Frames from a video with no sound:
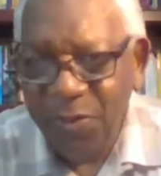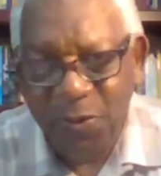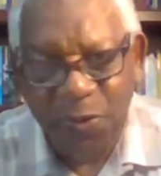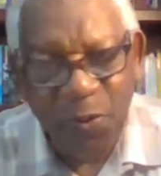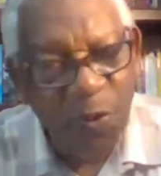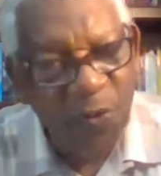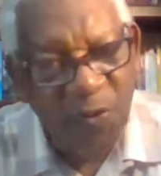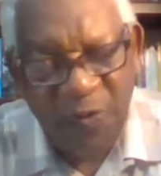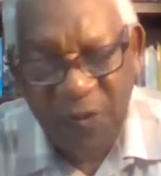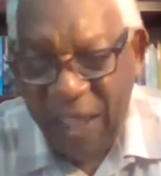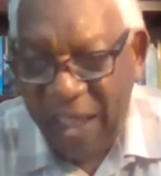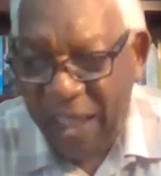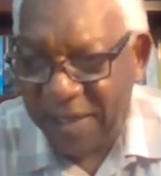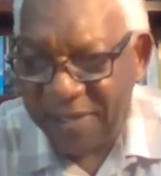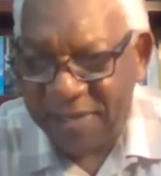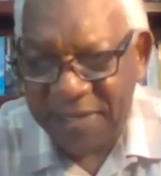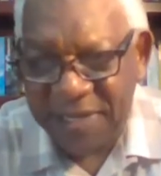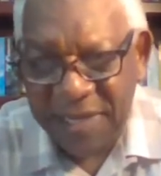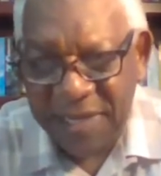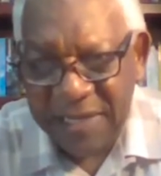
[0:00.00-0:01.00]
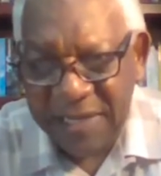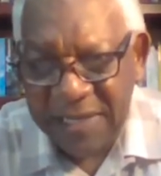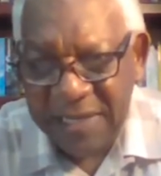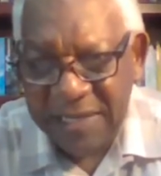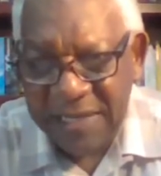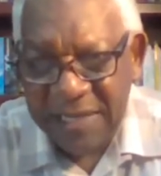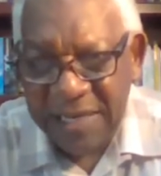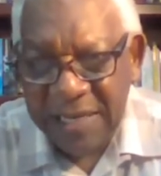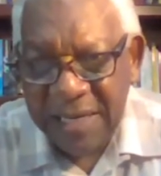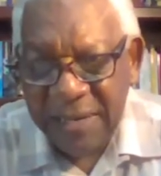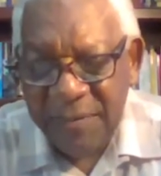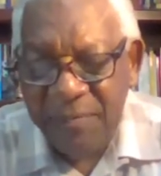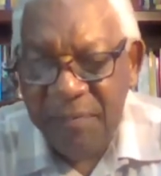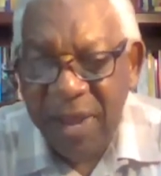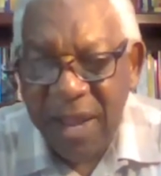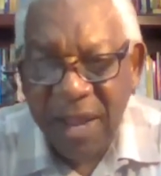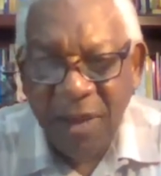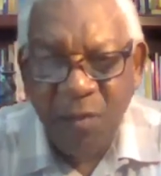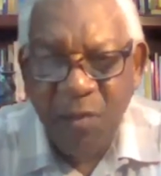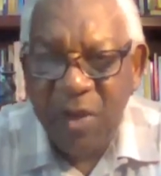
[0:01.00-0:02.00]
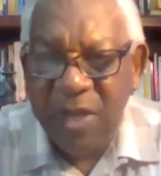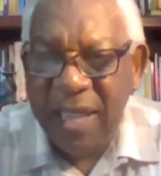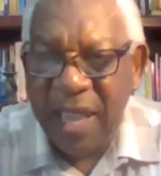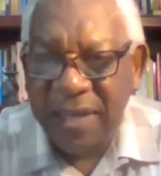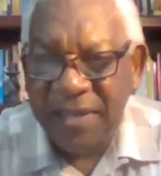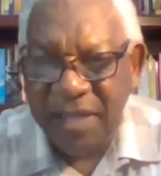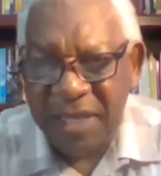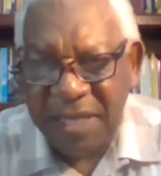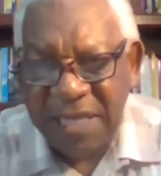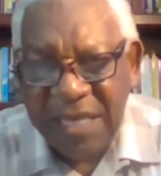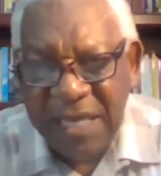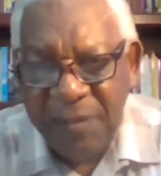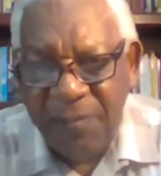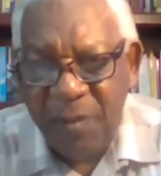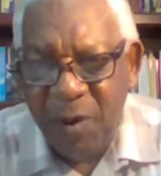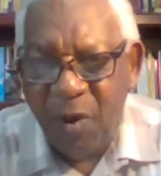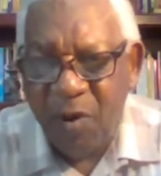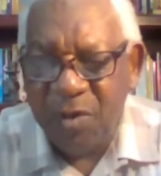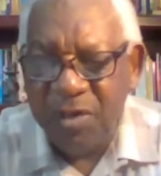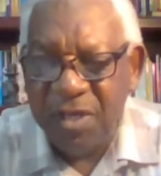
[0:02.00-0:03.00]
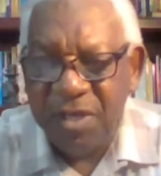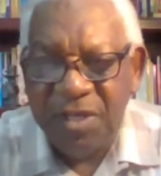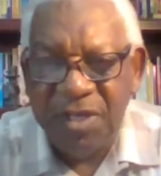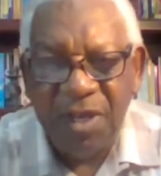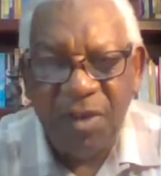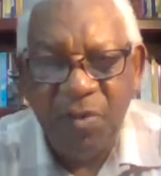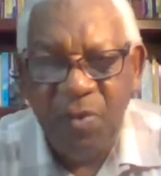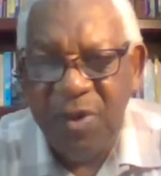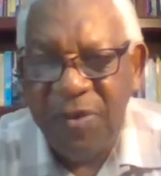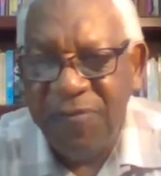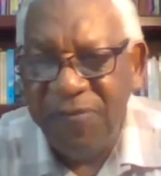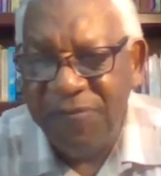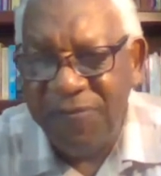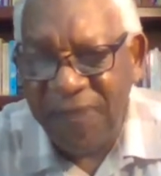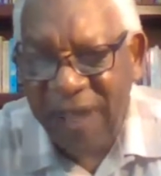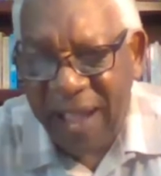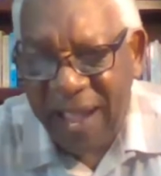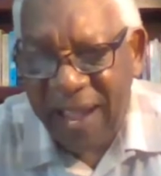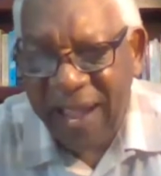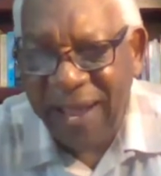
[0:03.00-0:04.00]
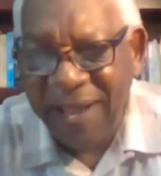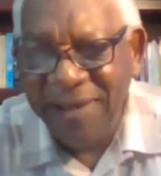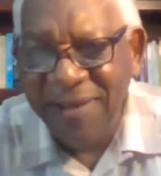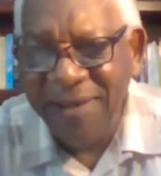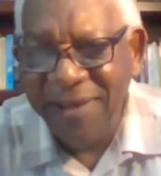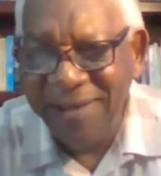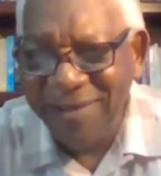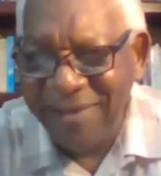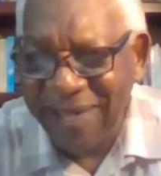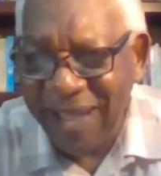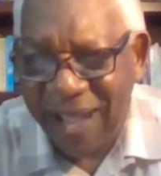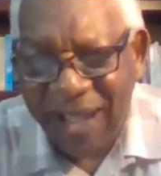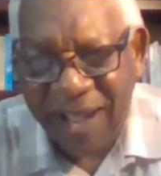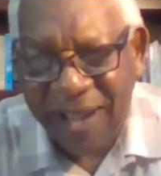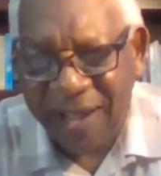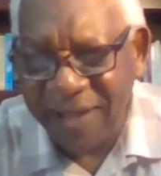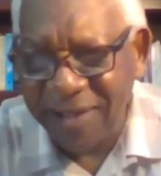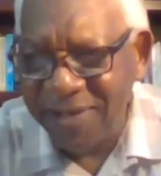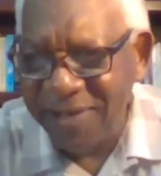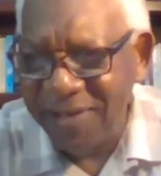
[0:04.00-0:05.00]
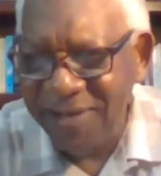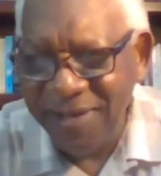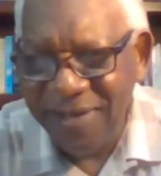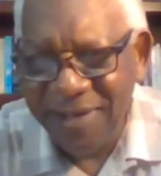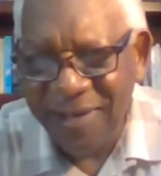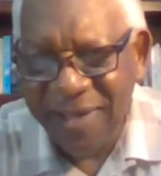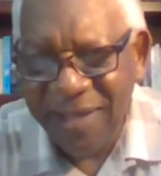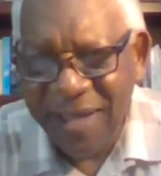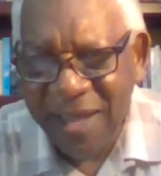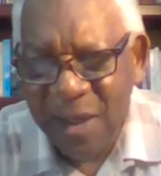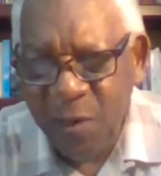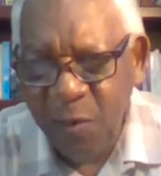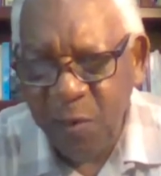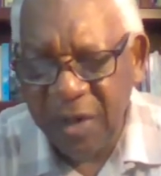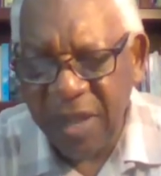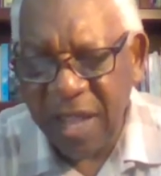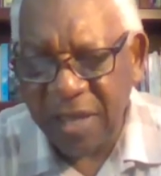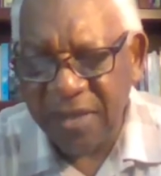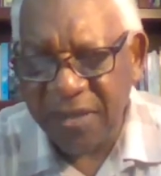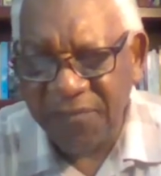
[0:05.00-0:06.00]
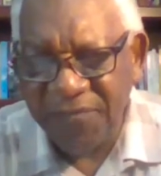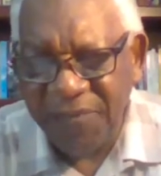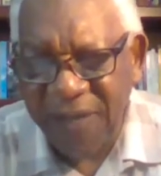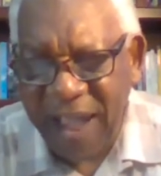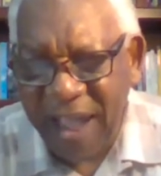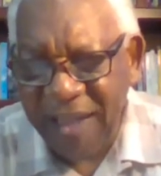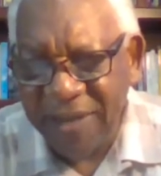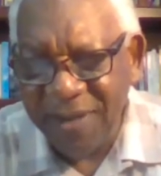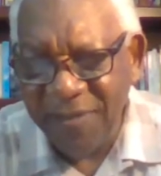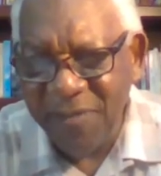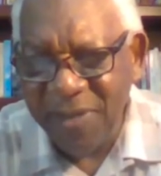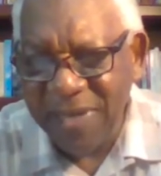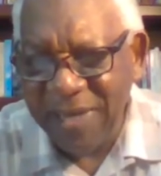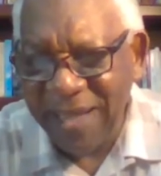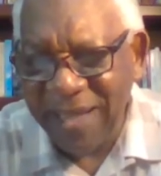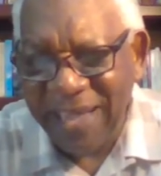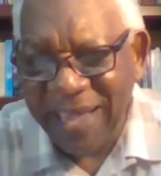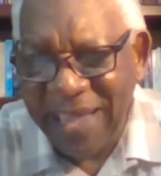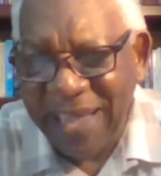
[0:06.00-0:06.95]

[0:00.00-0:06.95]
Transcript: through fasting. Man, we got to keep on until we find God. We got to find Him in the